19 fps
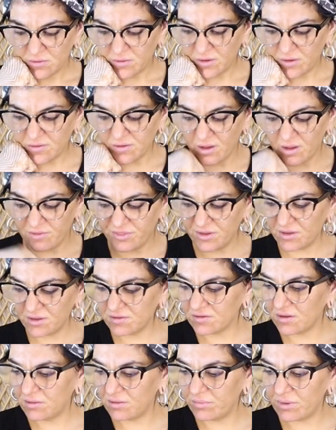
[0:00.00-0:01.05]
I think it's
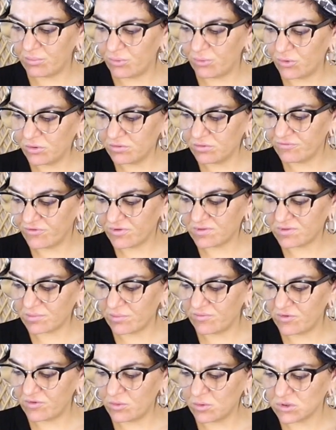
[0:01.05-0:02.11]
going to be important for some
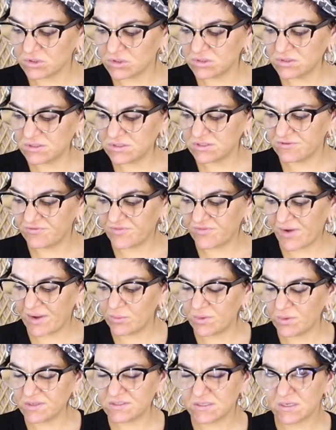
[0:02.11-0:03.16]
of you watching this to find
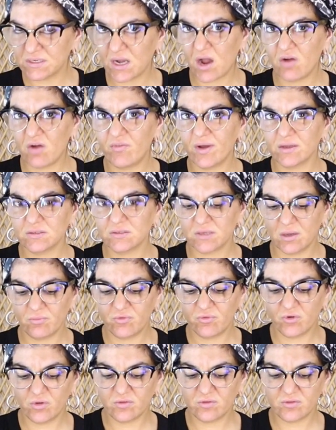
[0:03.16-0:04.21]
ways to carve out time
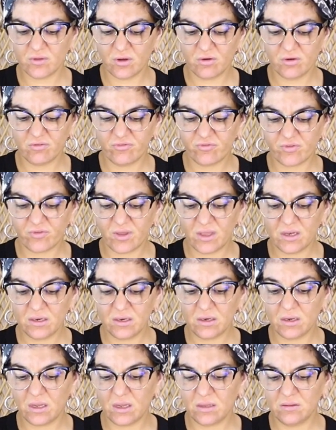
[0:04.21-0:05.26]
for yourself
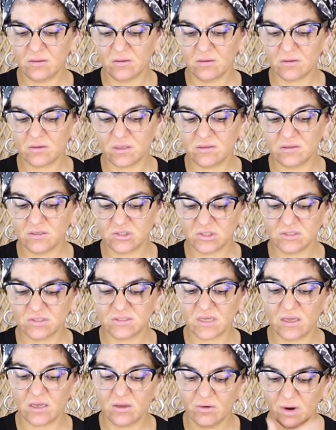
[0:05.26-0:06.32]
in the conditions
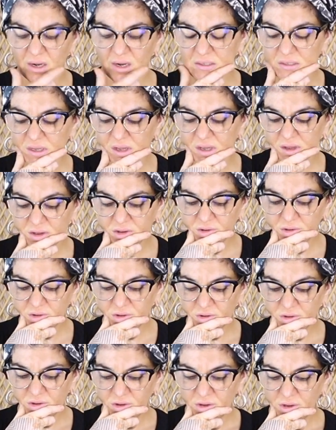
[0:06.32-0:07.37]
that you're under,
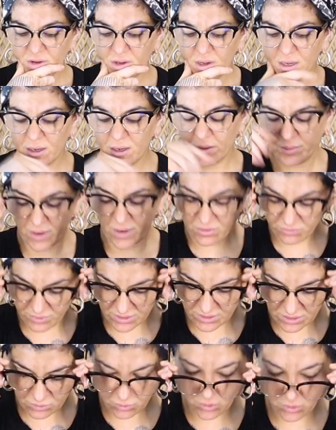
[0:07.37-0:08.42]
and
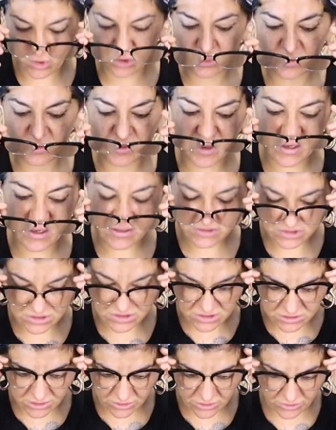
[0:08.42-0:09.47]
really work with the energy
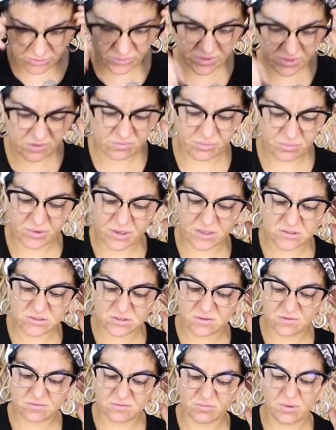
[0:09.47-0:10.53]
that the Hermit is bringing to
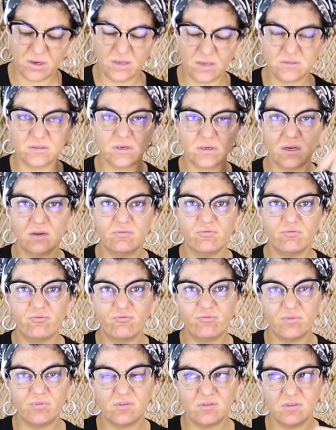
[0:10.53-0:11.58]
this reading to kind of
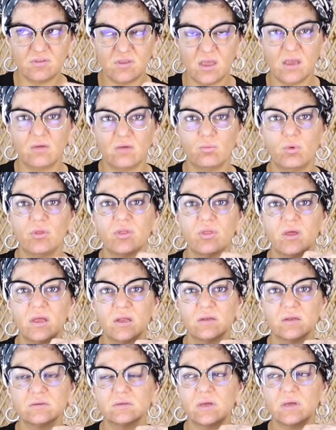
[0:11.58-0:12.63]
seek
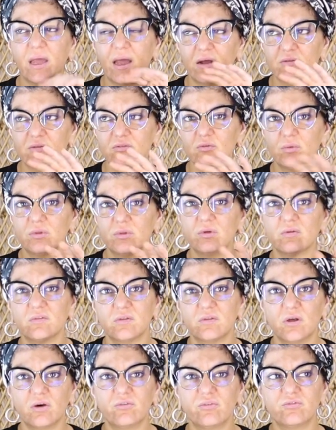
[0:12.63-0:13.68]
within, to counsel with
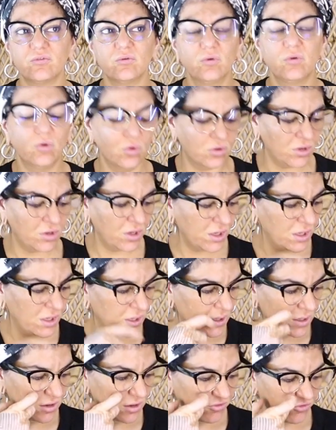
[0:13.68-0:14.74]
yourself, to look
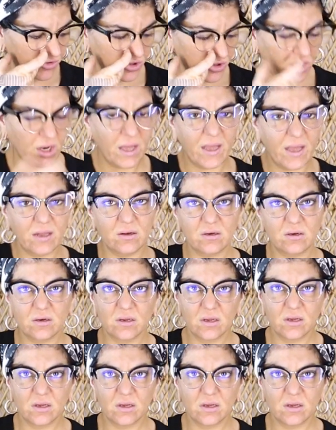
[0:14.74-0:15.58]
for the light